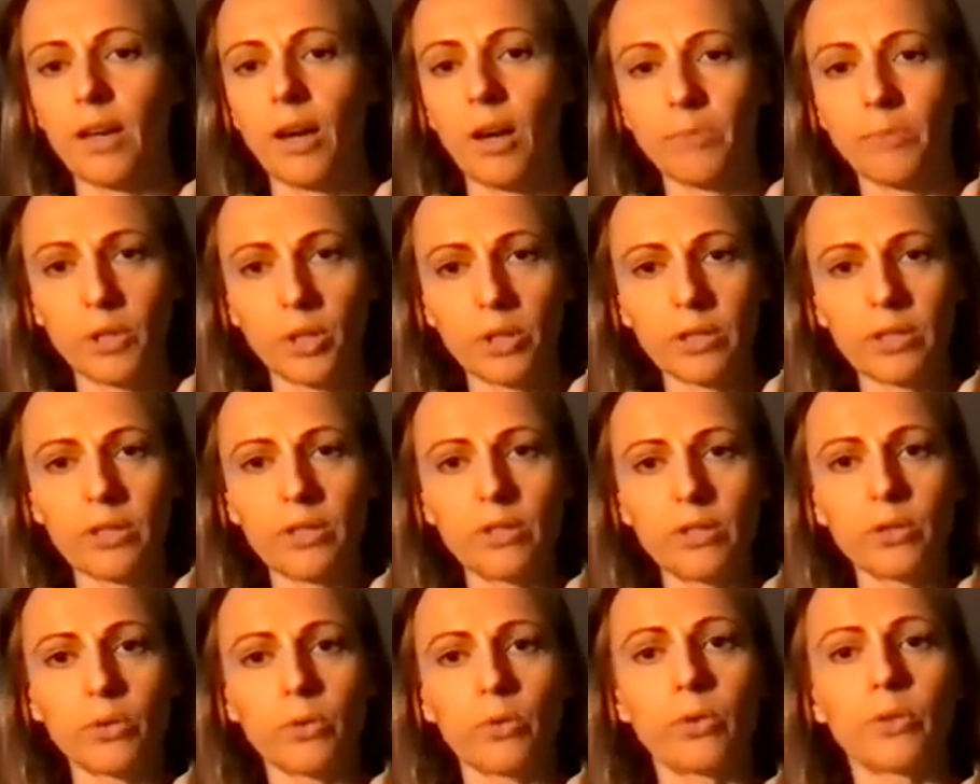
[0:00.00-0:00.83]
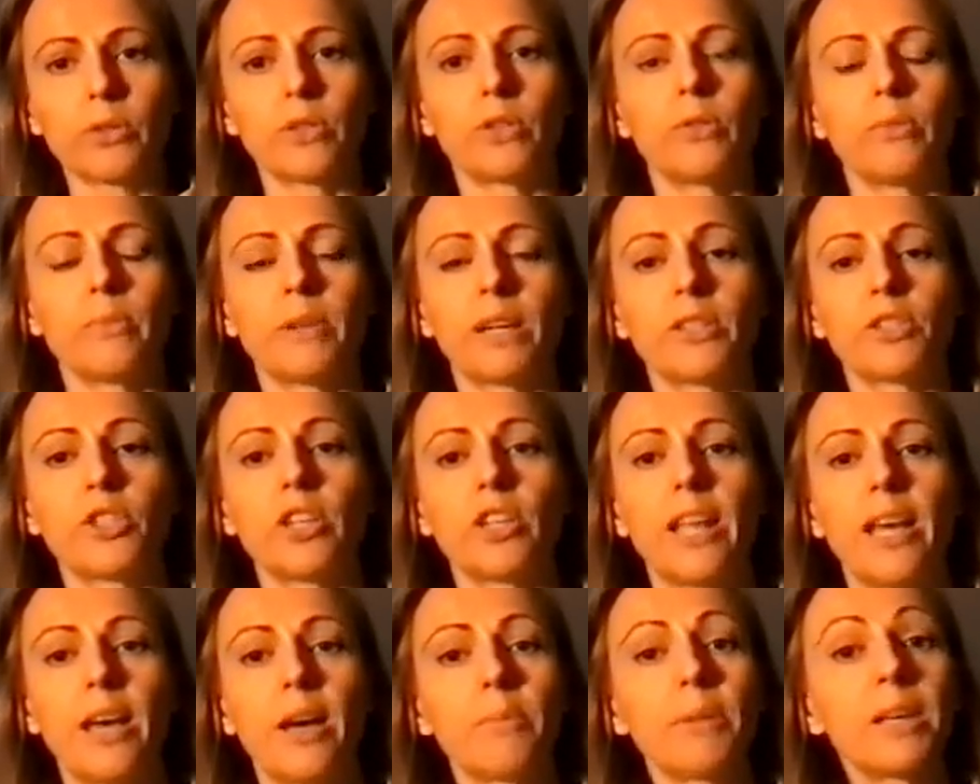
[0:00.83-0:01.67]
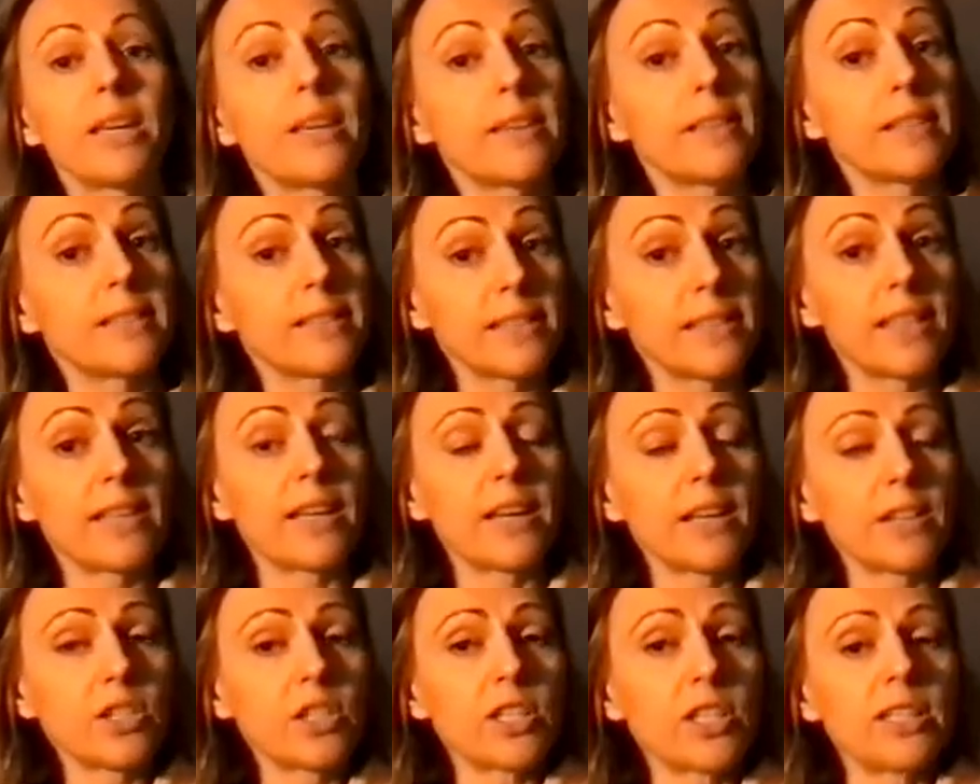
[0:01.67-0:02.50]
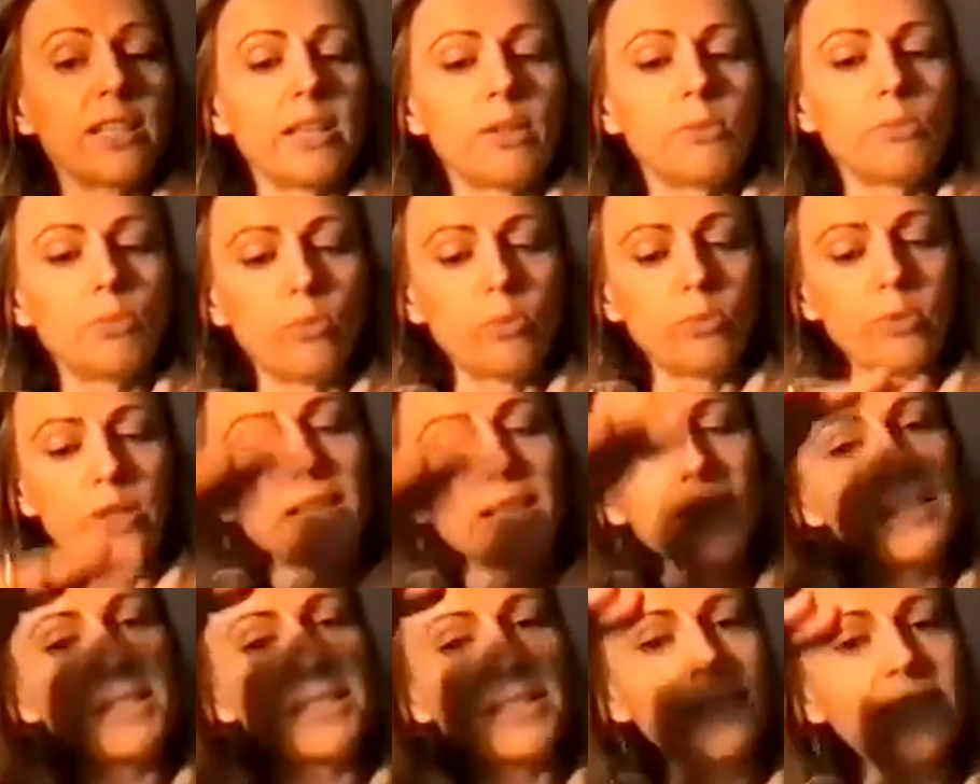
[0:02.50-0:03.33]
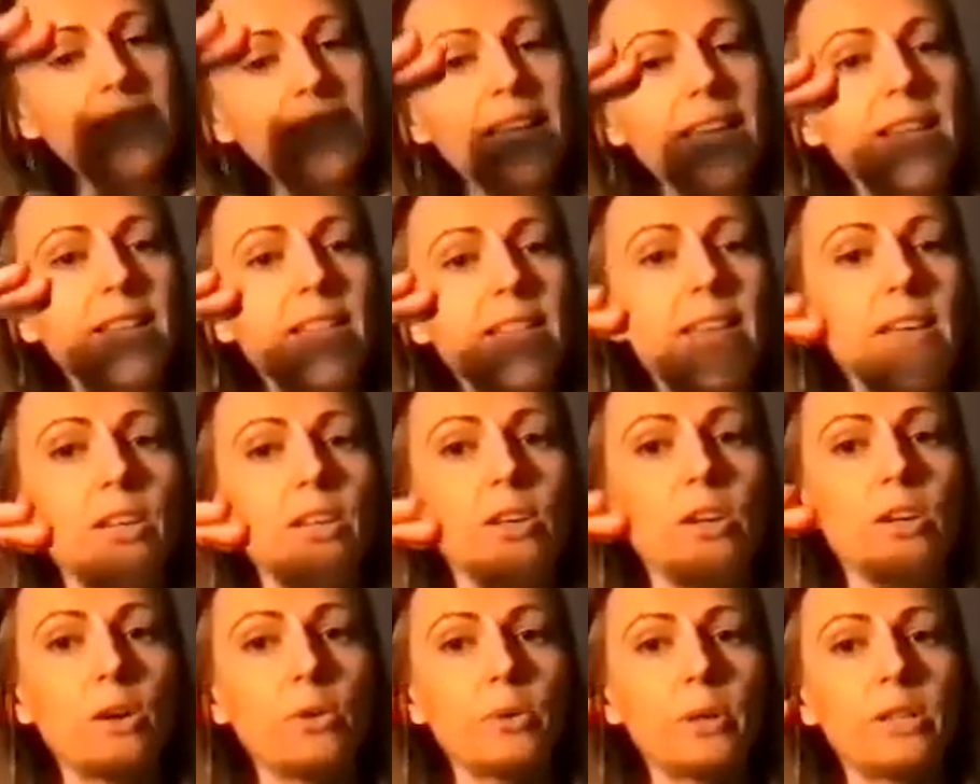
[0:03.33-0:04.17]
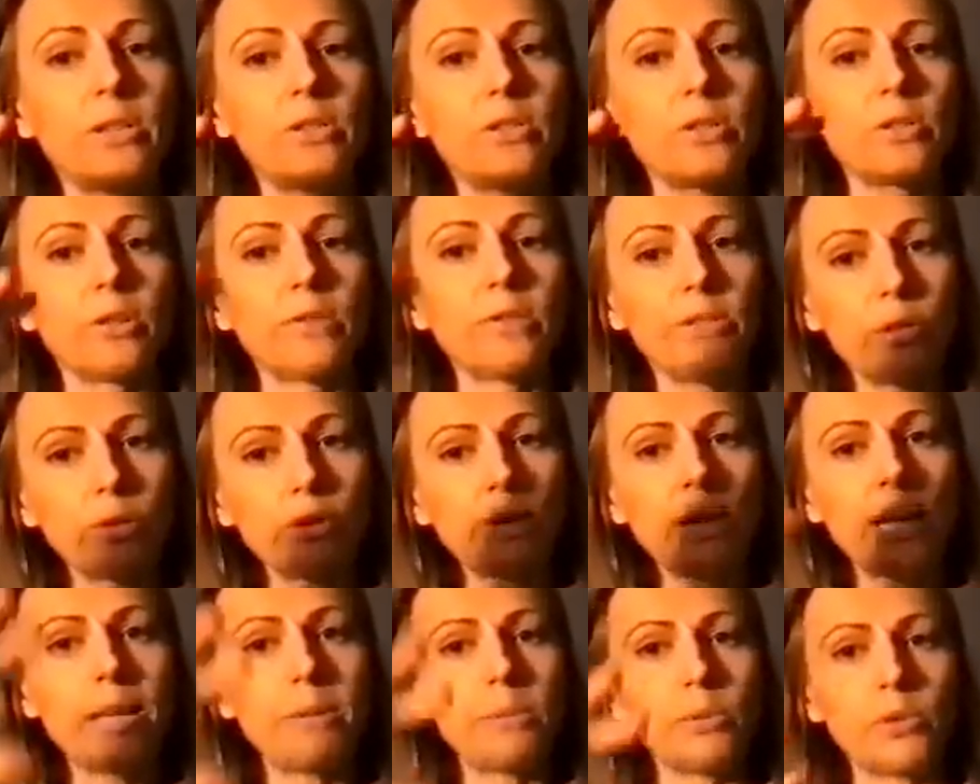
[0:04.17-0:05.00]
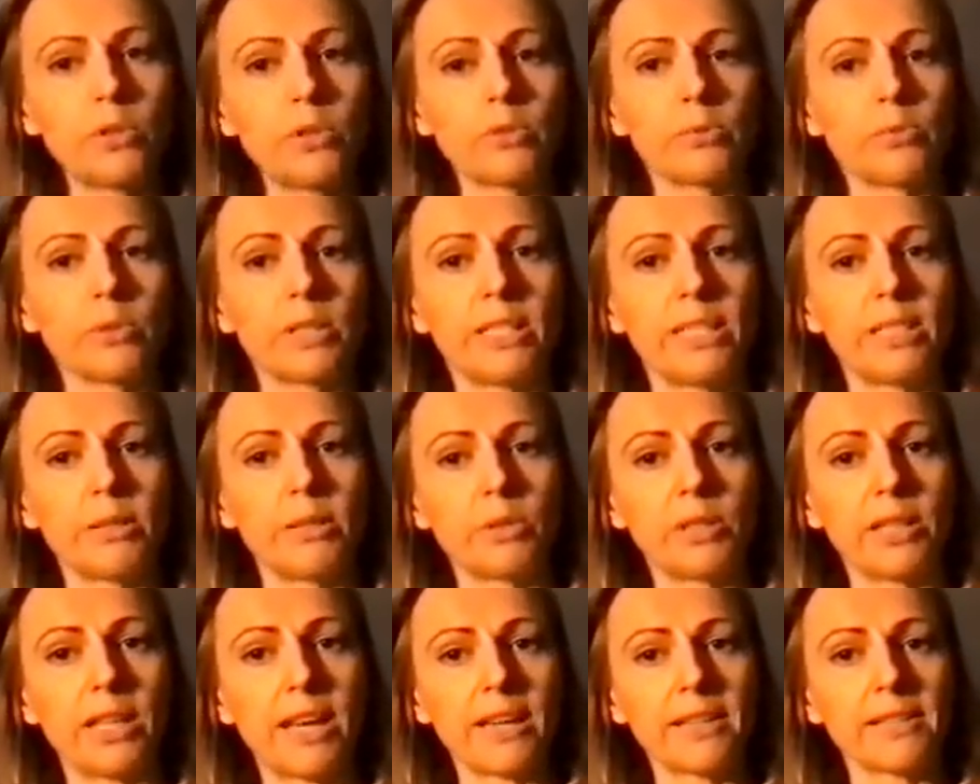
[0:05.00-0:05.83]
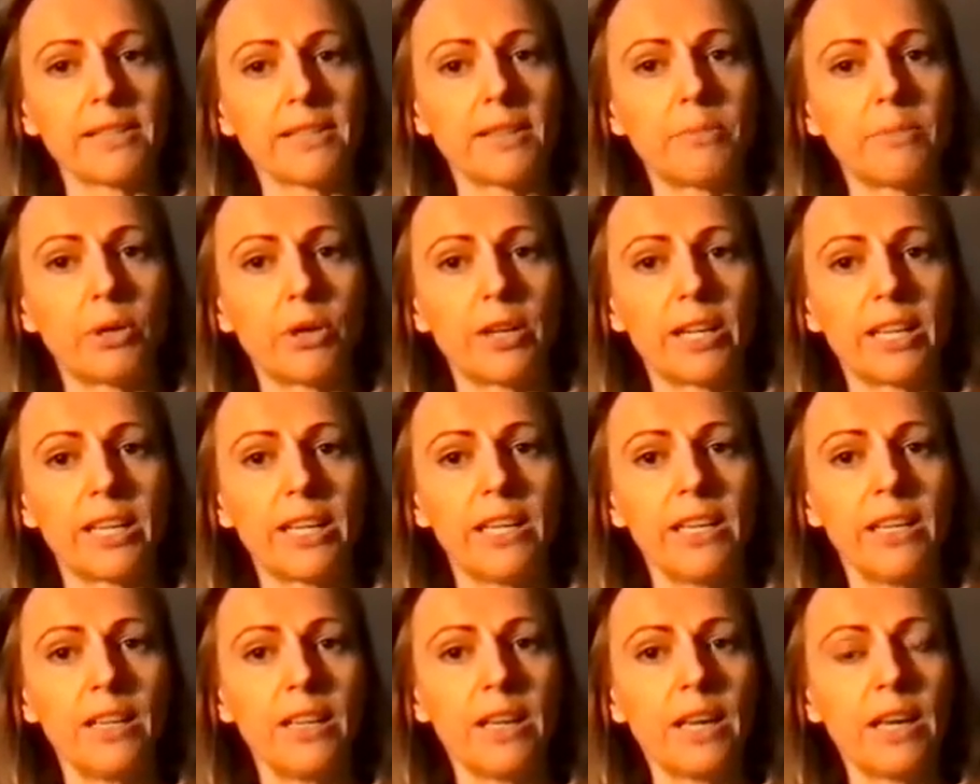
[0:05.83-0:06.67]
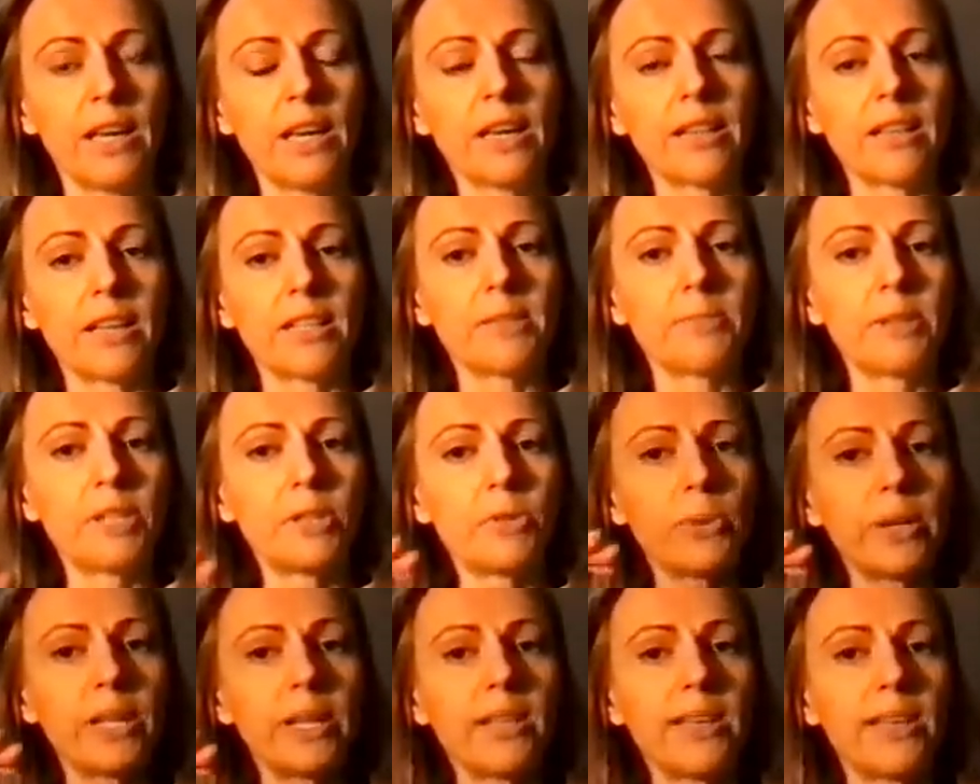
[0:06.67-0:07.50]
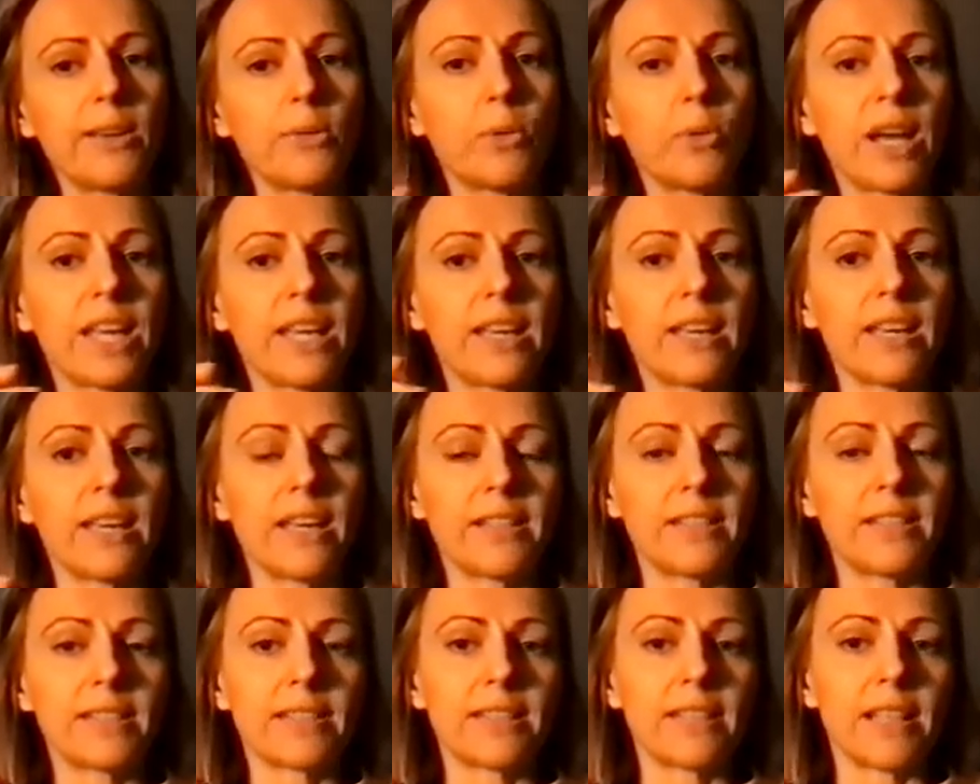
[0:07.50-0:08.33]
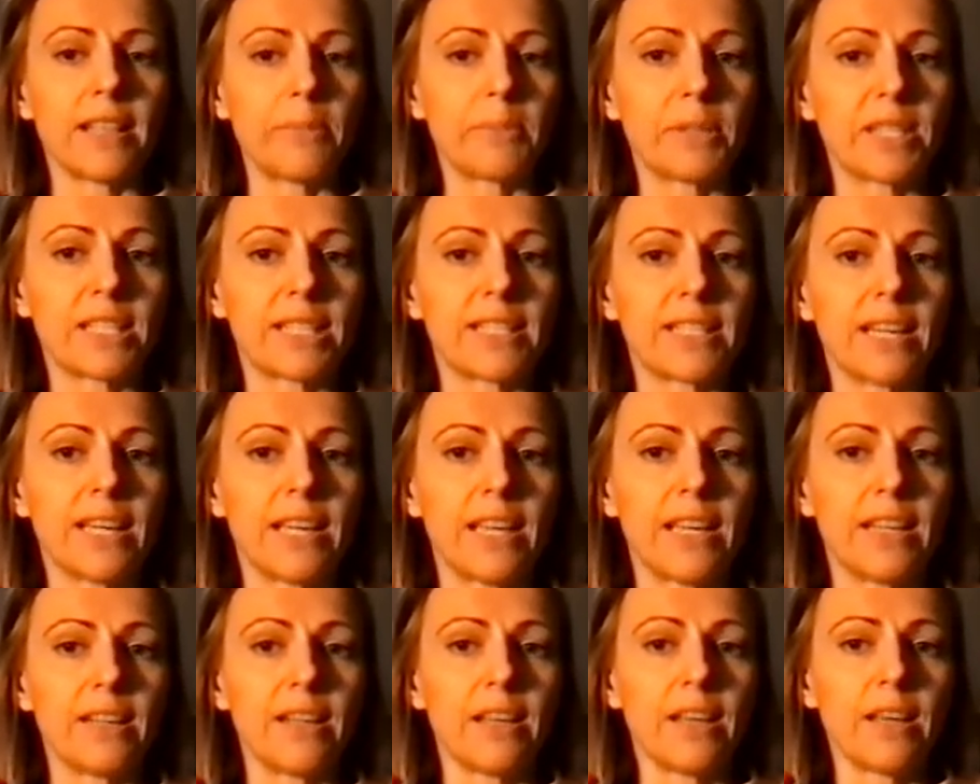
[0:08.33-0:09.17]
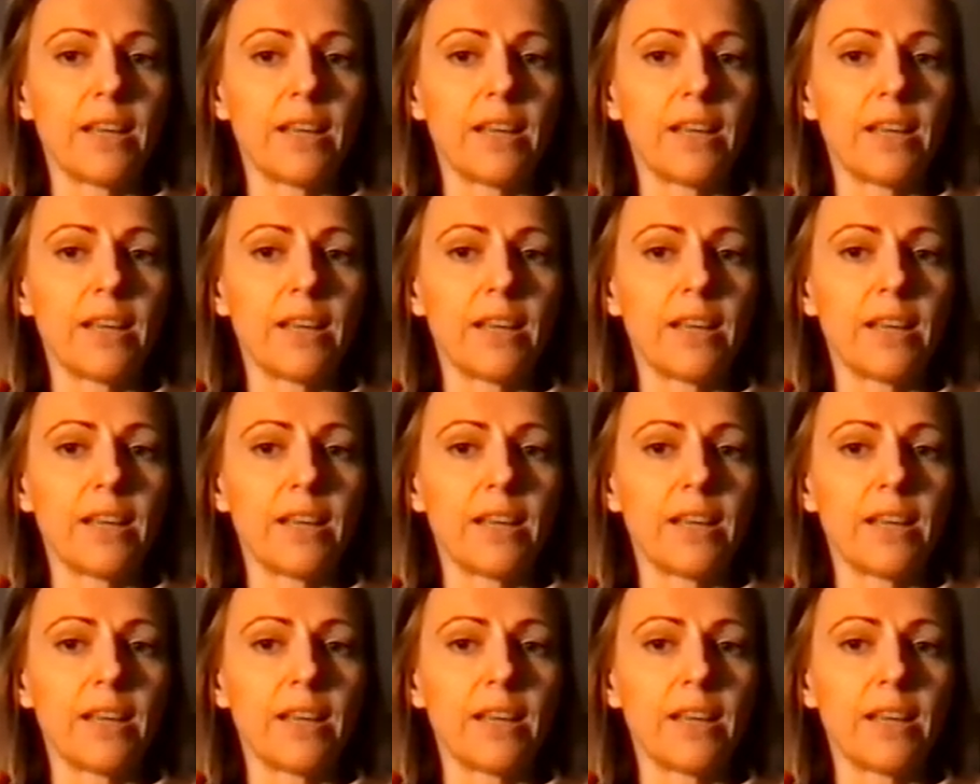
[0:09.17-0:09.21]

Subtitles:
I'm not going to talk too much now because it actually, that state that you go into, if you're able to really relax the body, that's between the awake and sleep state.